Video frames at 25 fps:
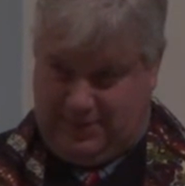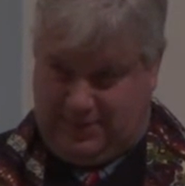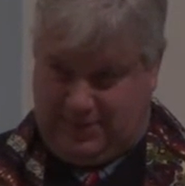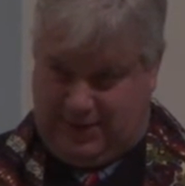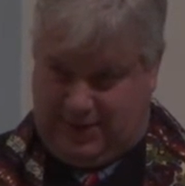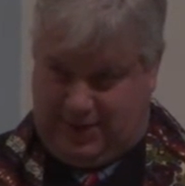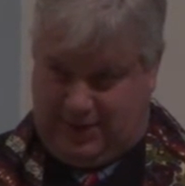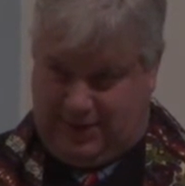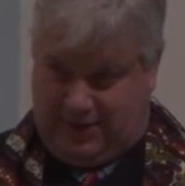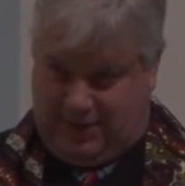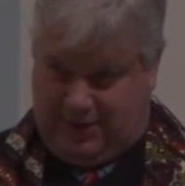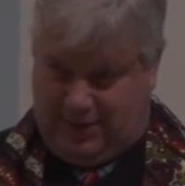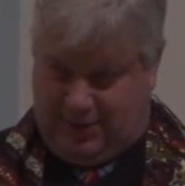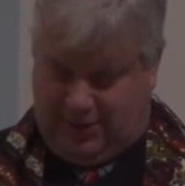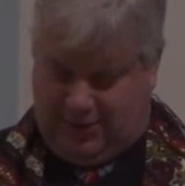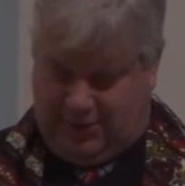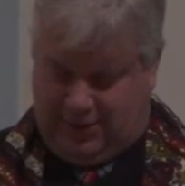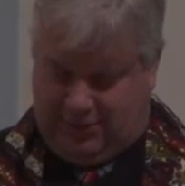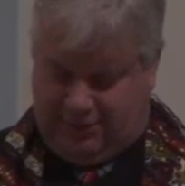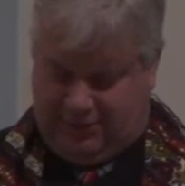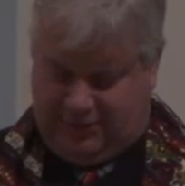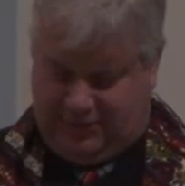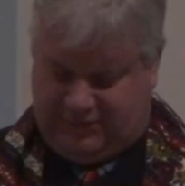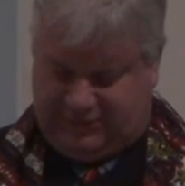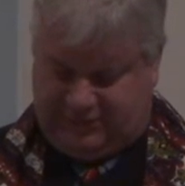and the
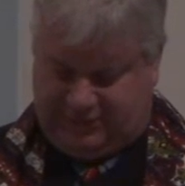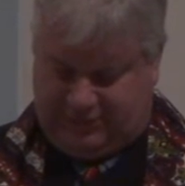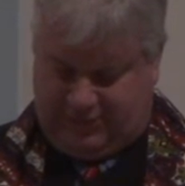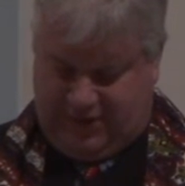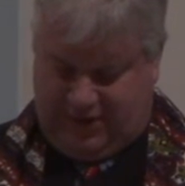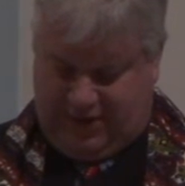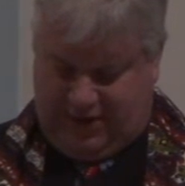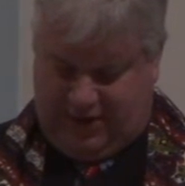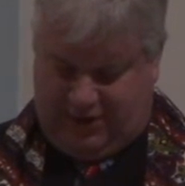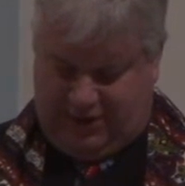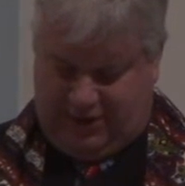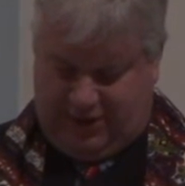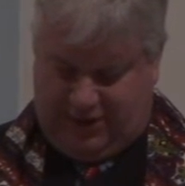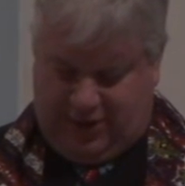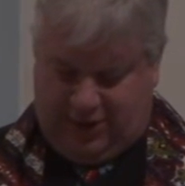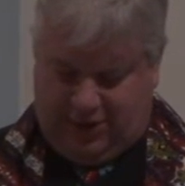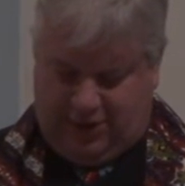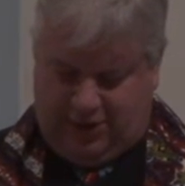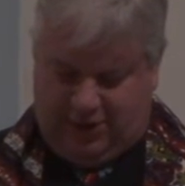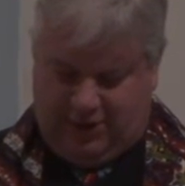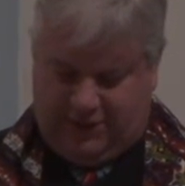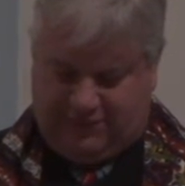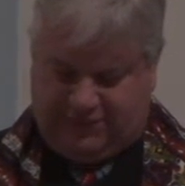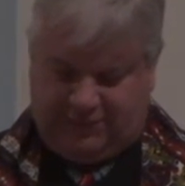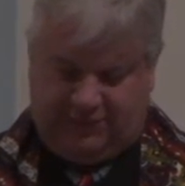unrestrained
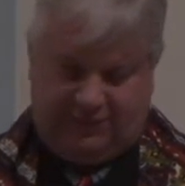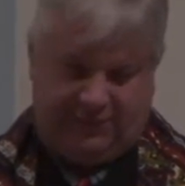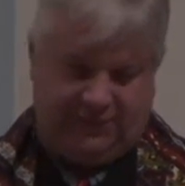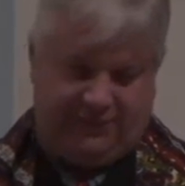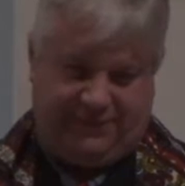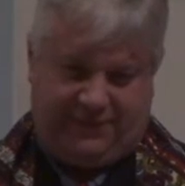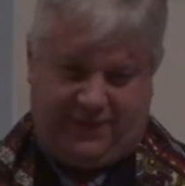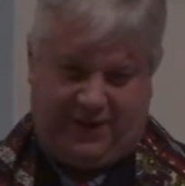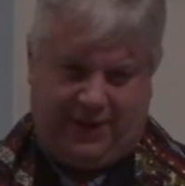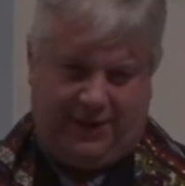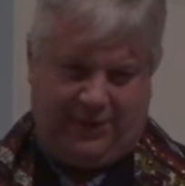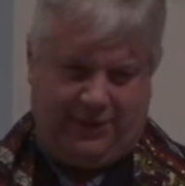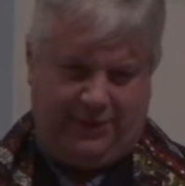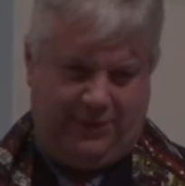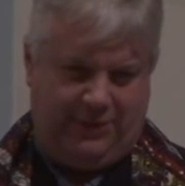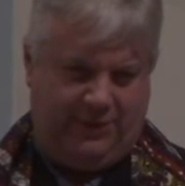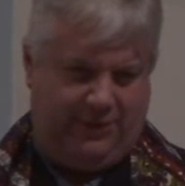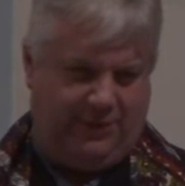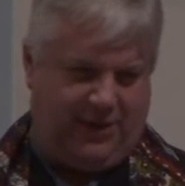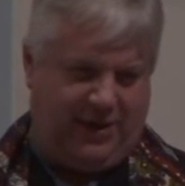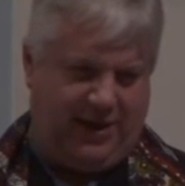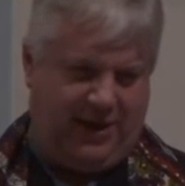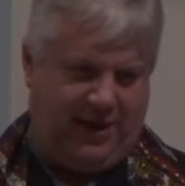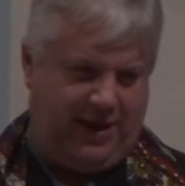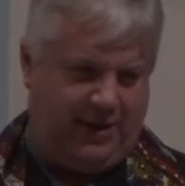eagerness of the father who
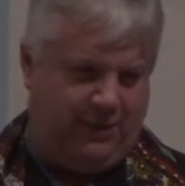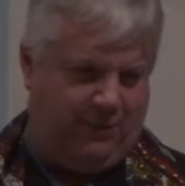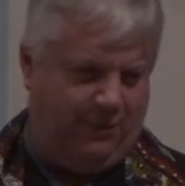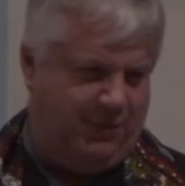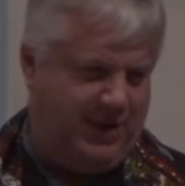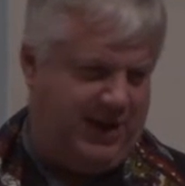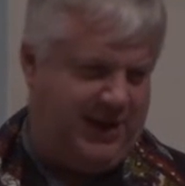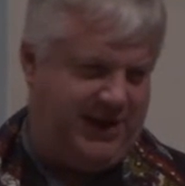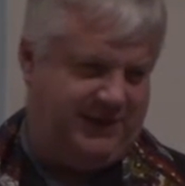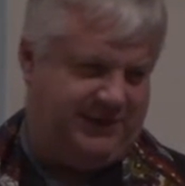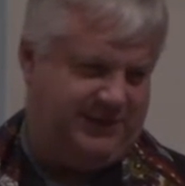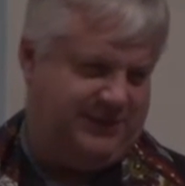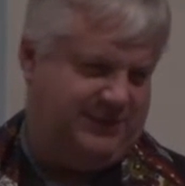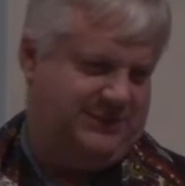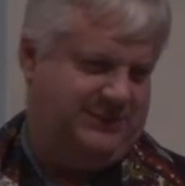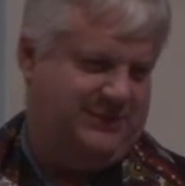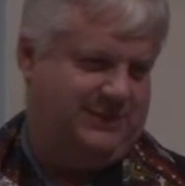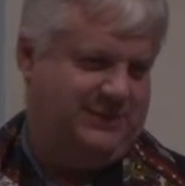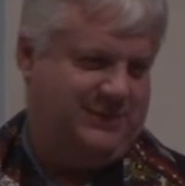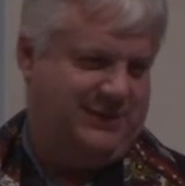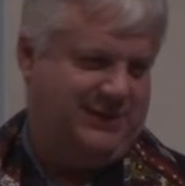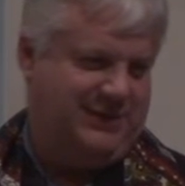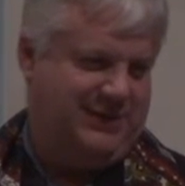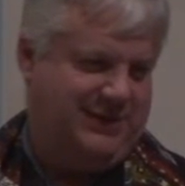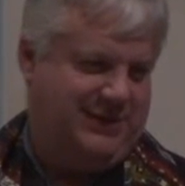can't wait
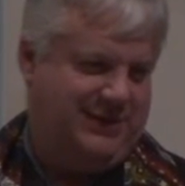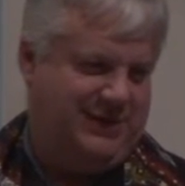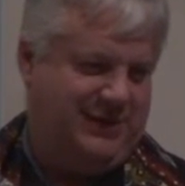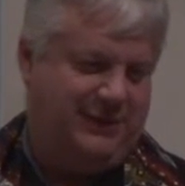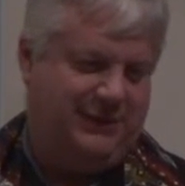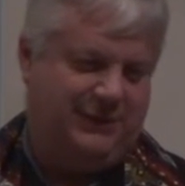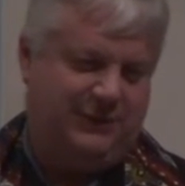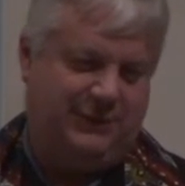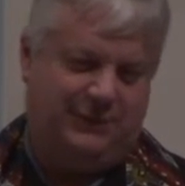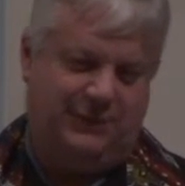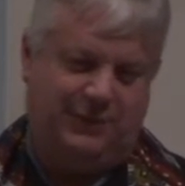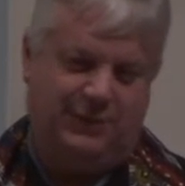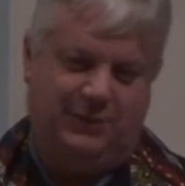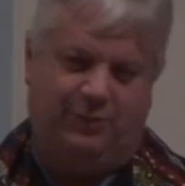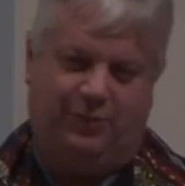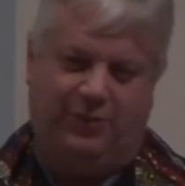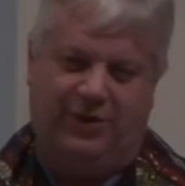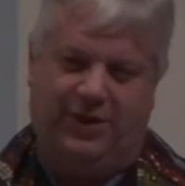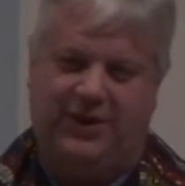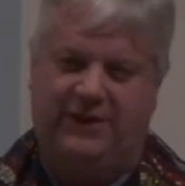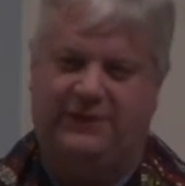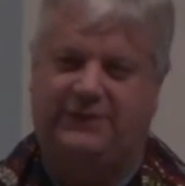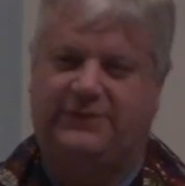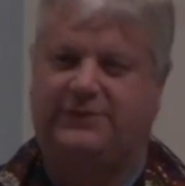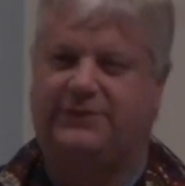to
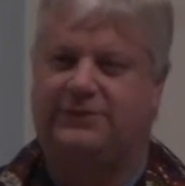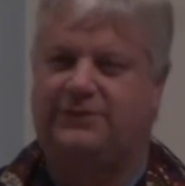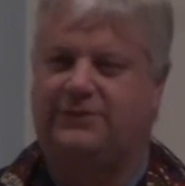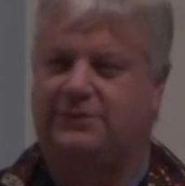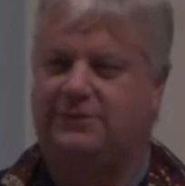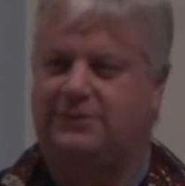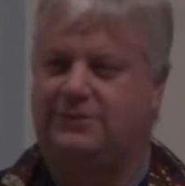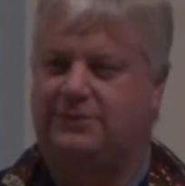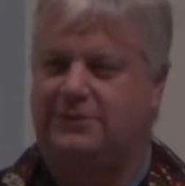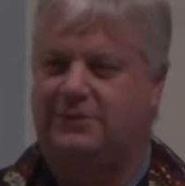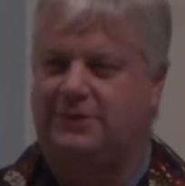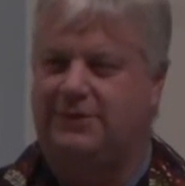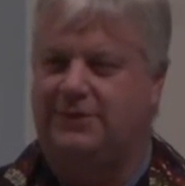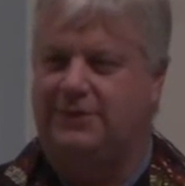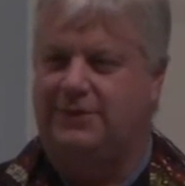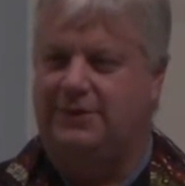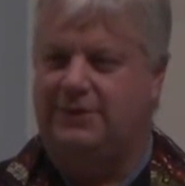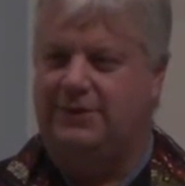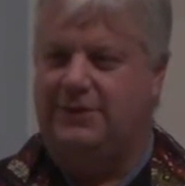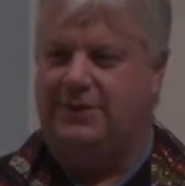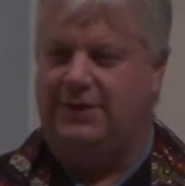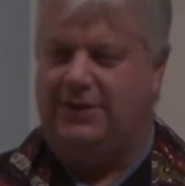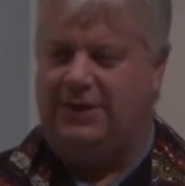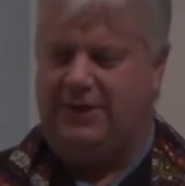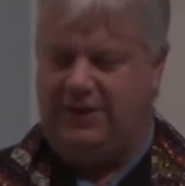embrace
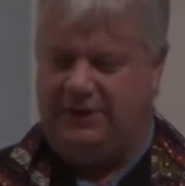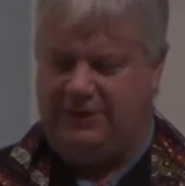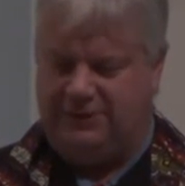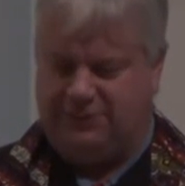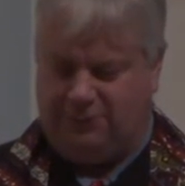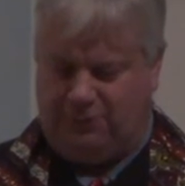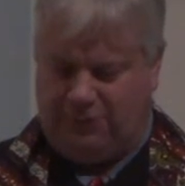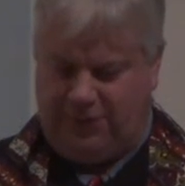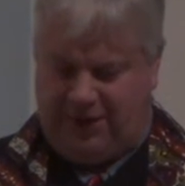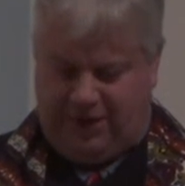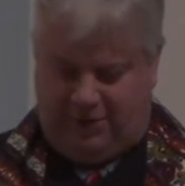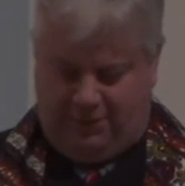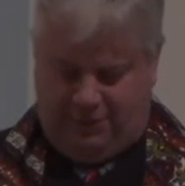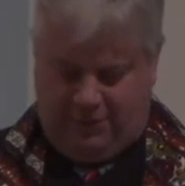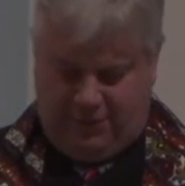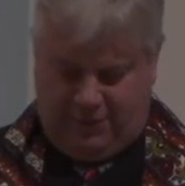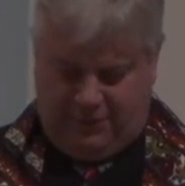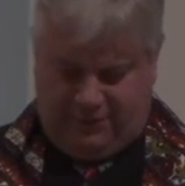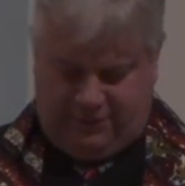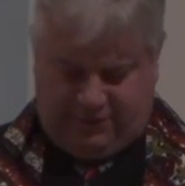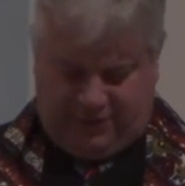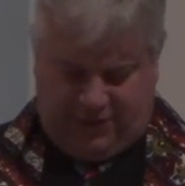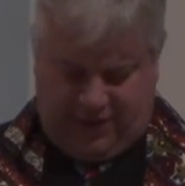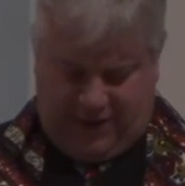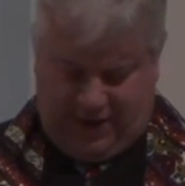his
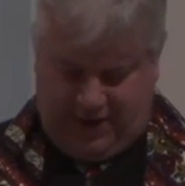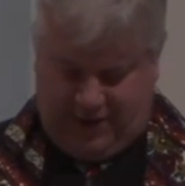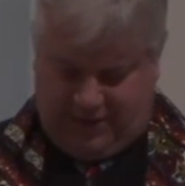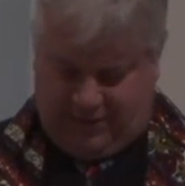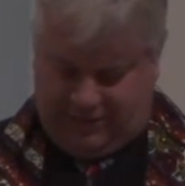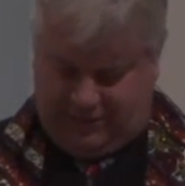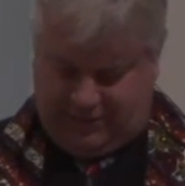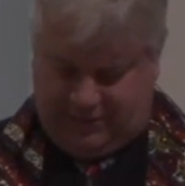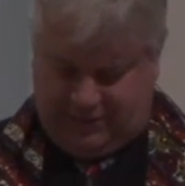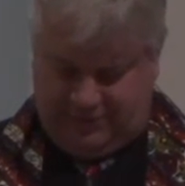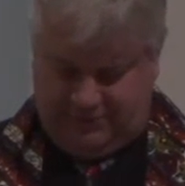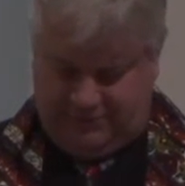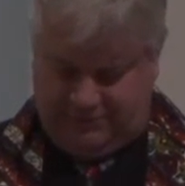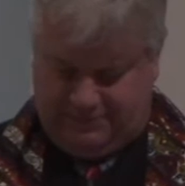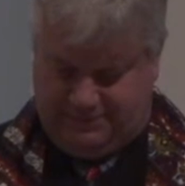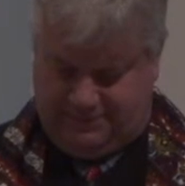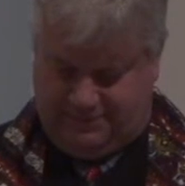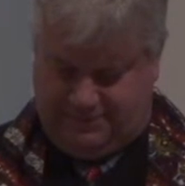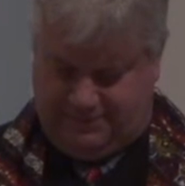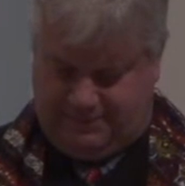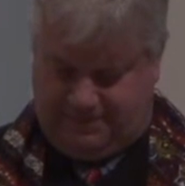wayward child.